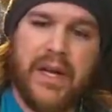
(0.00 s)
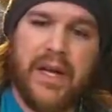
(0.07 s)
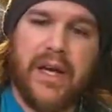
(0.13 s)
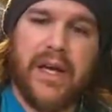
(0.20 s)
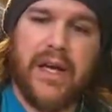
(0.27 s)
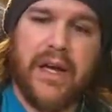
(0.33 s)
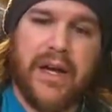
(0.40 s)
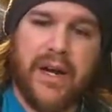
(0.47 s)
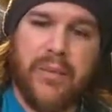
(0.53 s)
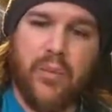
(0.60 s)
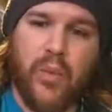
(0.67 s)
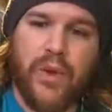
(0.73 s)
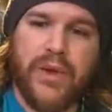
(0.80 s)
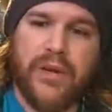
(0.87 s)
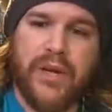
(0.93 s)
And
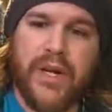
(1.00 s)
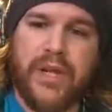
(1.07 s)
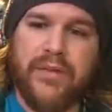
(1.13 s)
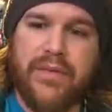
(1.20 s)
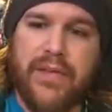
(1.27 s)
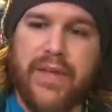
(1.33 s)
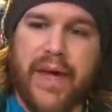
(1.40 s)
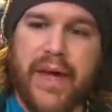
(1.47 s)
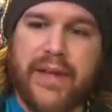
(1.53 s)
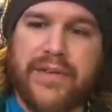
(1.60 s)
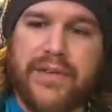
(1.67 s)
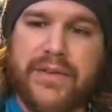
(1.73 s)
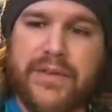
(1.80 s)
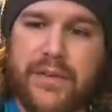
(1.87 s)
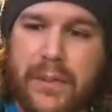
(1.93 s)
I'm wondering if
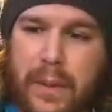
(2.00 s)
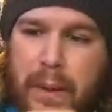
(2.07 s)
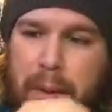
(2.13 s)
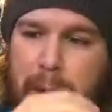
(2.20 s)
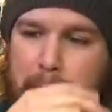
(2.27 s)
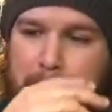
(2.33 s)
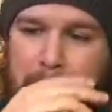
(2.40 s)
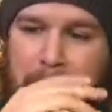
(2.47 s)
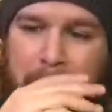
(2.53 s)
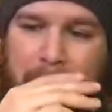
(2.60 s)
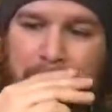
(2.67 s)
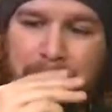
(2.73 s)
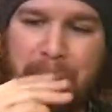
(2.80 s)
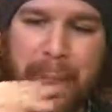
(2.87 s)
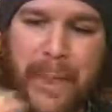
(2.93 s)
that's
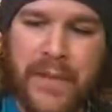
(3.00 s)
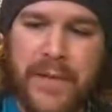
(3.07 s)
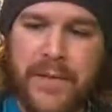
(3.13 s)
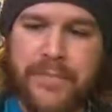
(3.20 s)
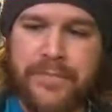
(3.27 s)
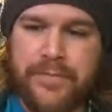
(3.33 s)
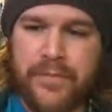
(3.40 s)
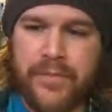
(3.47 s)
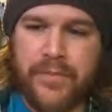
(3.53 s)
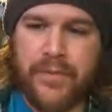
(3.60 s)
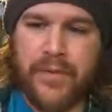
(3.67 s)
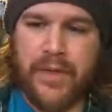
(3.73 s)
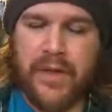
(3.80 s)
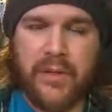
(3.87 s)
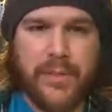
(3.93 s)

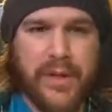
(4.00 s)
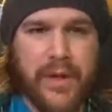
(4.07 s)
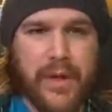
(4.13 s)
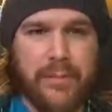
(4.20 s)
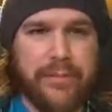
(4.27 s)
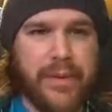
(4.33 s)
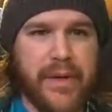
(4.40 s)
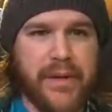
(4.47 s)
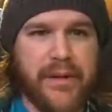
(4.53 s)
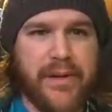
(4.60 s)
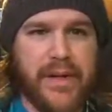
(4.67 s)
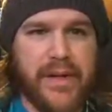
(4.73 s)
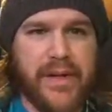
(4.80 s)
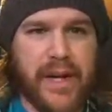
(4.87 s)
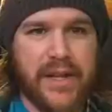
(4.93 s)
going to be a bigger
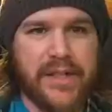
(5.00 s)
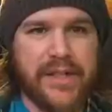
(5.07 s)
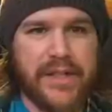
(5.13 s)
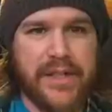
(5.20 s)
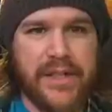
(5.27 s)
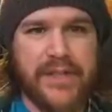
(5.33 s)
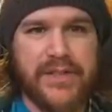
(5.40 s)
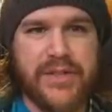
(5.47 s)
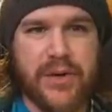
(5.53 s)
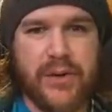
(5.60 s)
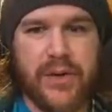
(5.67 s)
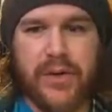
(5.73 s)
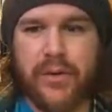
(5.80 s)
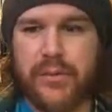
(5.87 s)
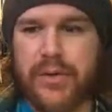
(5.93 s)
thing next year.
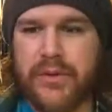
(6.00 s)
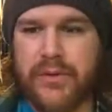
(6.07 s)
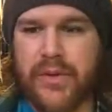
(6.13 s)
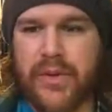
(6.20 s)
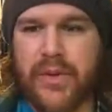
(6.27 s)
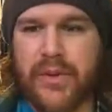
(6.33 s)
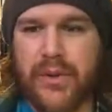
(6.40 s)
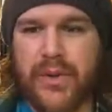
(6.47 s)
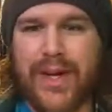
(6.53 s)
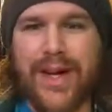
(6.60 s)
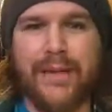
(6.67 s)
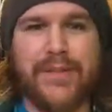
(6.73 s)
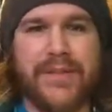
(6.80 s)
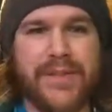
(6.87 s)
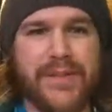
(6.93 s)
So it'll be really cool.
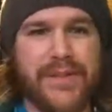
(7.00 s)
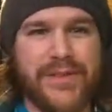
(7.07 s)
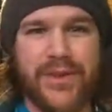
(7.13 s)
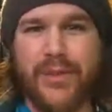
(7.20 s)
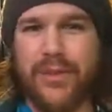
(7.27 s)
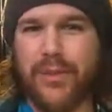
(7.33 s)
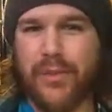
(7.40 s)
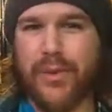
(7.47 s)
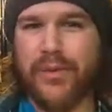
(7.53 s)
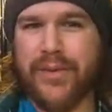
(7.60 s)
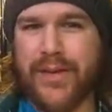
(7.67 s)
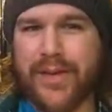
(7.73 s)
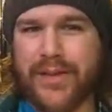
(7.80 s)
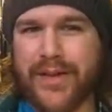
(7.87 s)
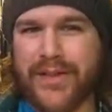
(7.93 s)
Obviously, there's a Thor
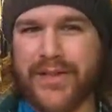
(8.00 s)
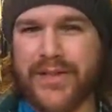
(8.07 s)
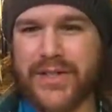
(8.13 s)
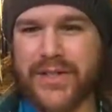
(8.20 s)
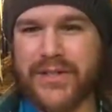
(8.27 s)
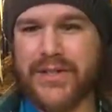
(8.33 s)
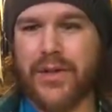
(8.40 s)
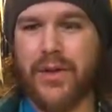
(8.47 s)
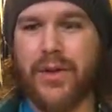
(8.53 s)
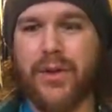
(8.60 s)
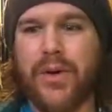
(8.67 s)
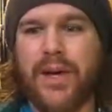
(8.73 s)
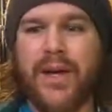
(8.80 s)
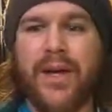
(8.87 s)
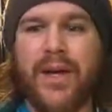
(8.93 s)
movie out next year,
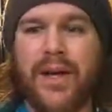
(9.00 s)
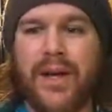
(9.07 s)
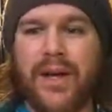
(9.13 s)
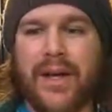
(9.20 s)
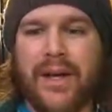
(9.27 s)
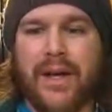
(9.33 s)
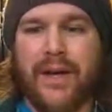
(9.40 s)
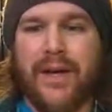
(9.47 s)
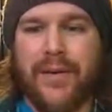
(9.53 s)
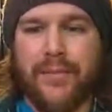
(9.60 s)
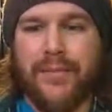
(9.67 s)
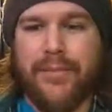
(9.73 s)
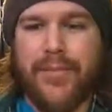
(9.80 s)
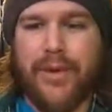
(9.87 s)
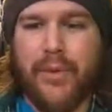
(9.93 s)
so
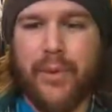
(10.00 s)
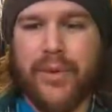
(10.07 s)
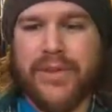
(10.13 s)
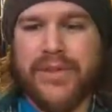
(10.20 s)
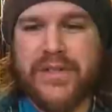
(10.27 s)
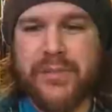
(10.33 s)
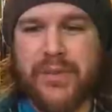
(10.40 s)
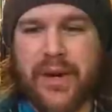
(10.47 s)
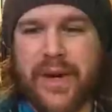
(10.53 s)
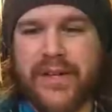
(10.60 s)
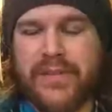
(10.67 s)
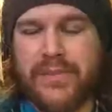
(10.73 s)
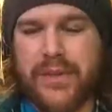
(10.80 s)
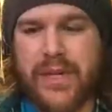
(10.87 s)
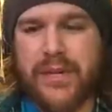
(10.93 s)
it wouldn't
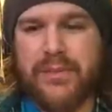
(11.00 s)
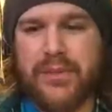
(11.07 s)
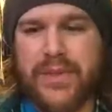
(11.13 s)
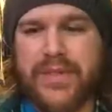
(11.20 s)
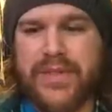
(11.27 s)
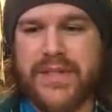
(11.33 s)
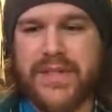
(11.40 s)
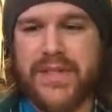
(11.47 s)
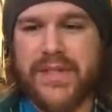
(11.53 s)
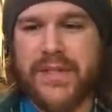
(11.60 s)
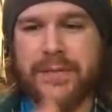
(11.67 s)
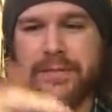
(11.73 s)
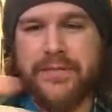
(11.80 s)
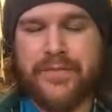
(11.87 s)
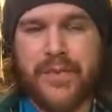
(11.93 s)
surprise me if we
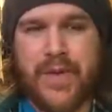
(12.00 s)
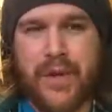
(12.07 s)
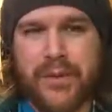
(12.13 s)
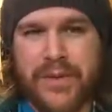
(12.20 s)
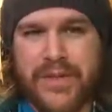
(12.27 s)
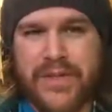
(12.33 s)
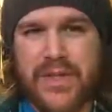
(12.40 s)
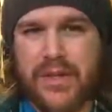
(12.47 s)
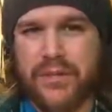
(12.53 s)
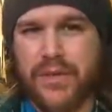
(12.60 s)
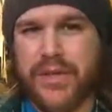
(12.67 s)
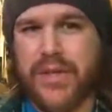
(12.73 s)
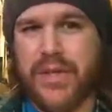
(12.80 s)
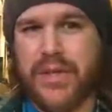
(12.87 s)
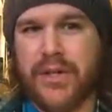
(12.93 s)
see Odin's son
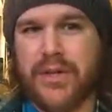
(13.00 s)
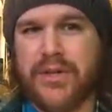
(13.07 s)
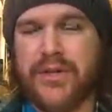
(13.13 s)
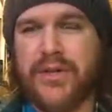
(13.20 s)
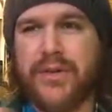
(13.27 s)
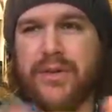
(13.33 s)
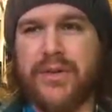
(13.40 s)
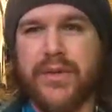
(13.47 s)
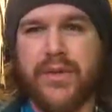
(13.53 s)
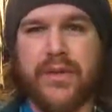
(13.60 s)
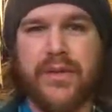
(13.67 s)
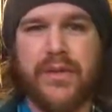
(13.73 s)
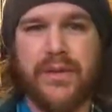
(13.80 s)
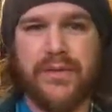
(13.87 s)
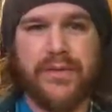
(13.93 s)
return to
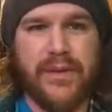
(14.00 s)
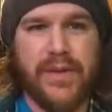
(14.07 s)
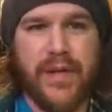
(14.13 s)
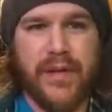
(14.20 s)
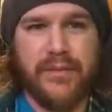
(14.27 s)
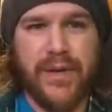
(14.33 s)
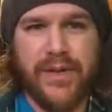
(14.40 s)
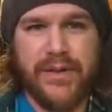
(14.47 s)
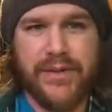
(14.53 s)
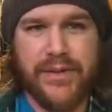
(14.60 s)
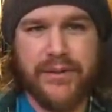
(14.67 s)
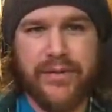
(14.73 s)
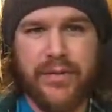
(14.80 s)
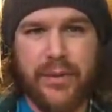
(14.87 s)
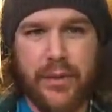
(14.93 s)
the full-on mantle
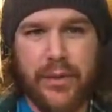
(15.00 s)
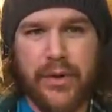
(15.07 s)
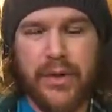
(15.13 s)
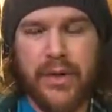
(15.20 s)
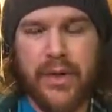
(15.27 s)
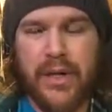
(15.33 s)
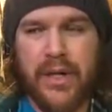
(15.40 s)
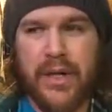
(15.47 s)
of Thor